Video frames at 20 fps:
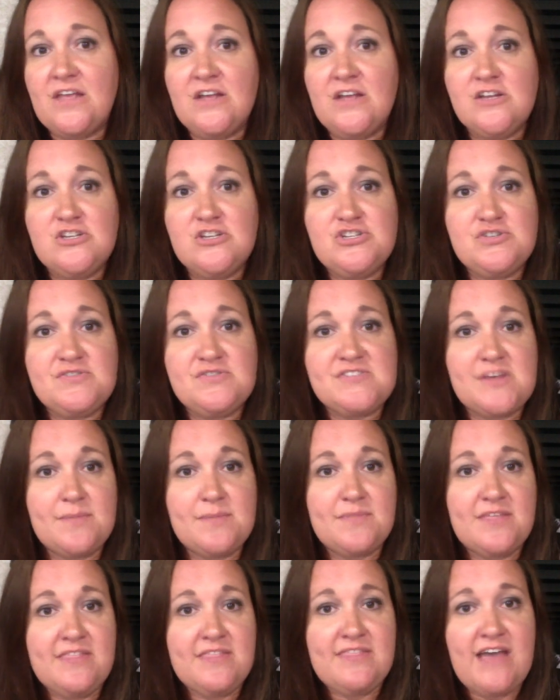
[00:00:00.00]
do
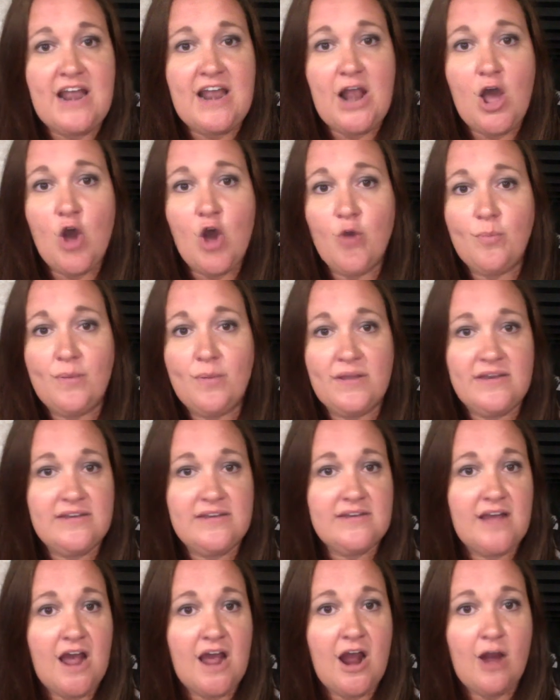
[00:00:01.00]
something that opened
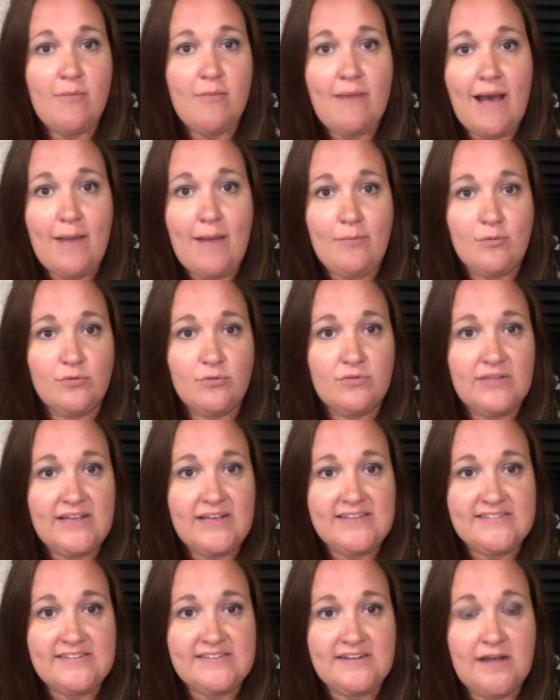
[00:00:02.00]
our Bible
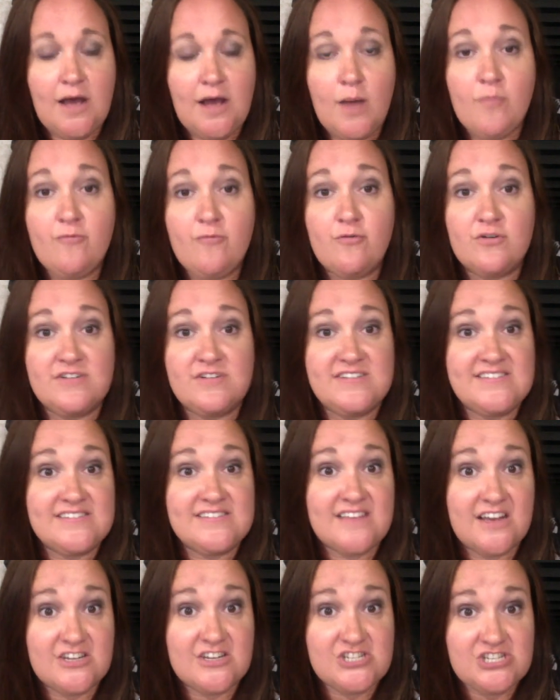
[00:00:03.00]
lesson up for
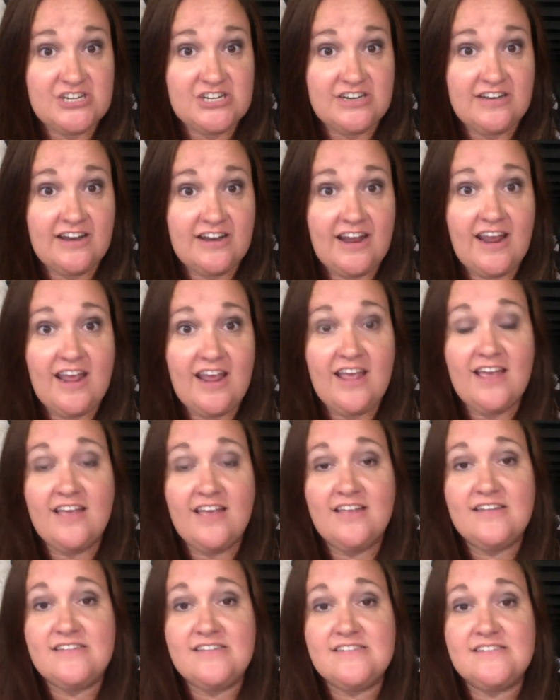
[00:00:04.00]
discussion
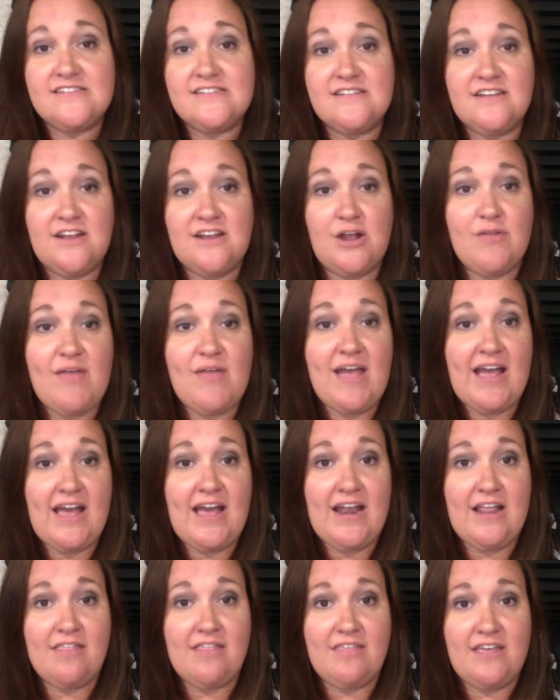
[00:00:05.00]
and that
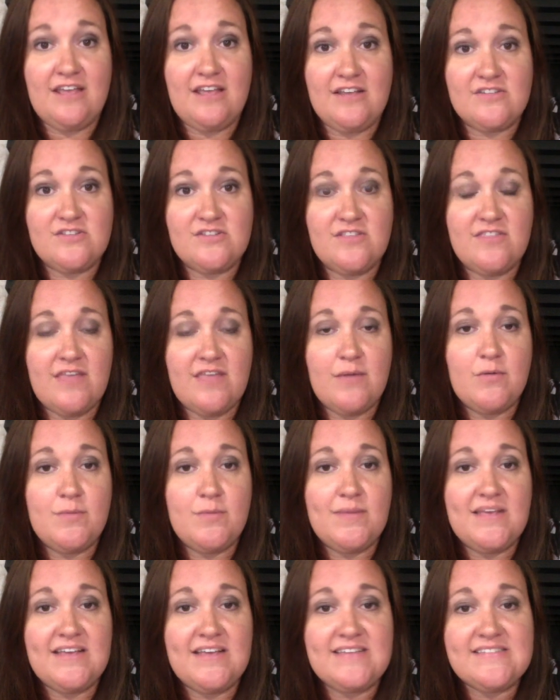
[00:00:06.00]
kind of thing, so that they would
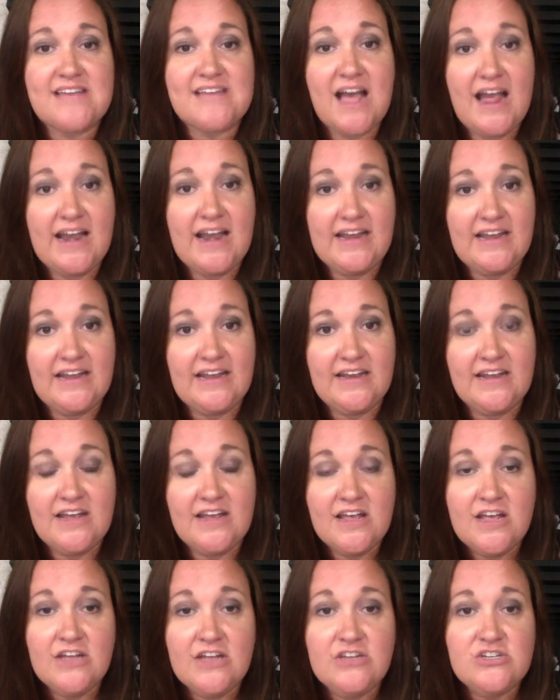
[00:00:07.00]
be excited
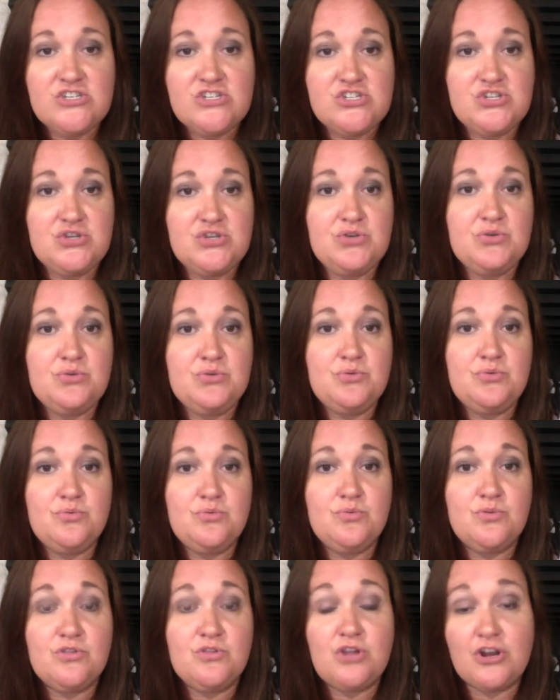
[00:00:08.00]
to
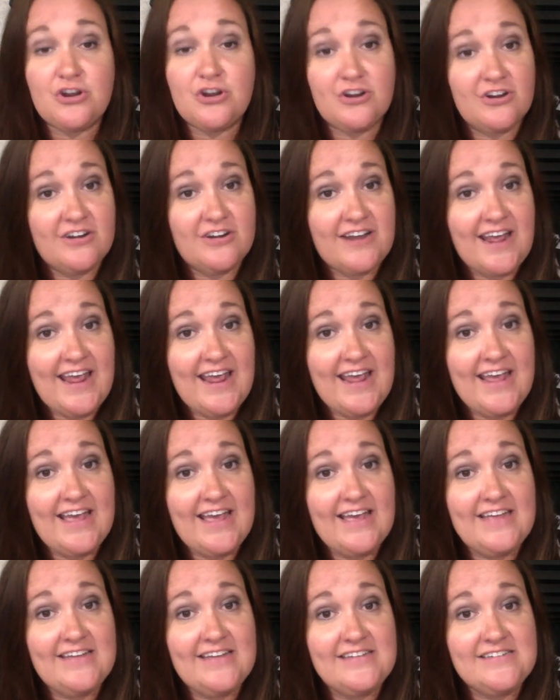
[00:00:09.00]
learn
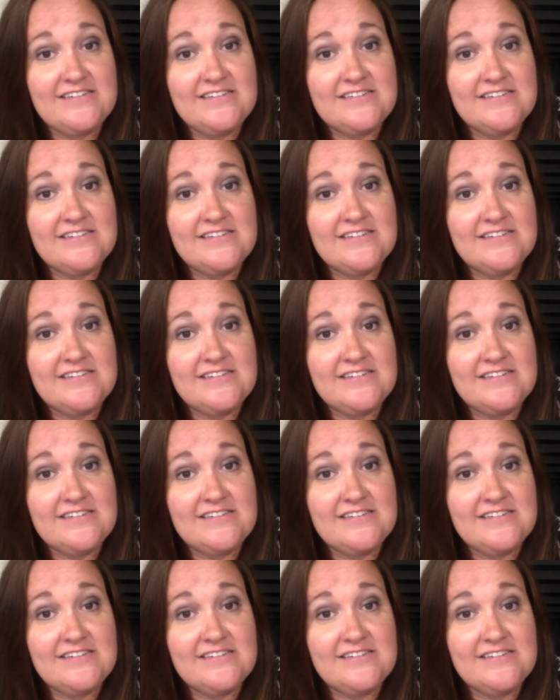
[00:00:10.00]
and